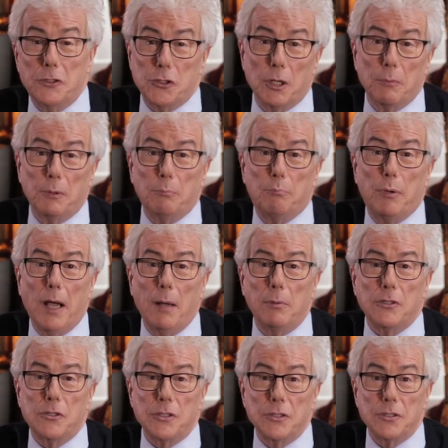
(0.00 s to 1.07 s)
German
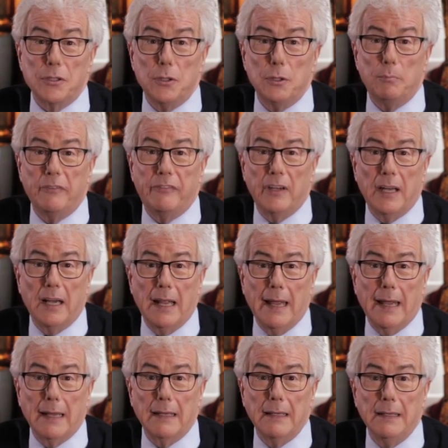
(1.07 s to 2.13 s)
publishers, Lübbe
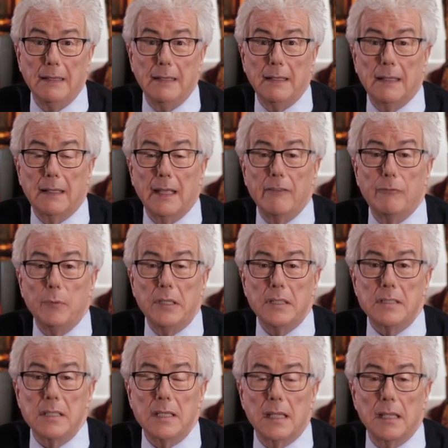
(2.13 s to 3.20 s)
Verlag, gave me
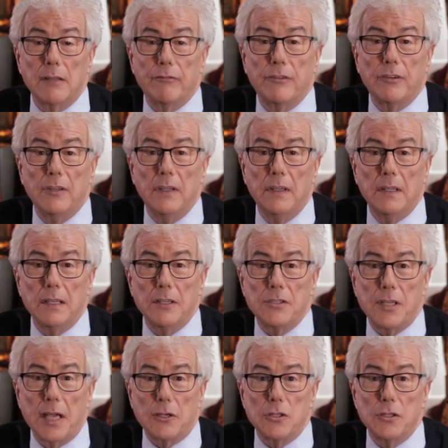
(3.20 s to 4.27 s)
as a gift a
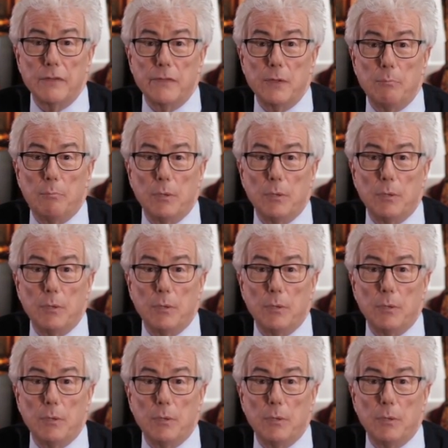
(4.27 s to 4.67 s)
section of the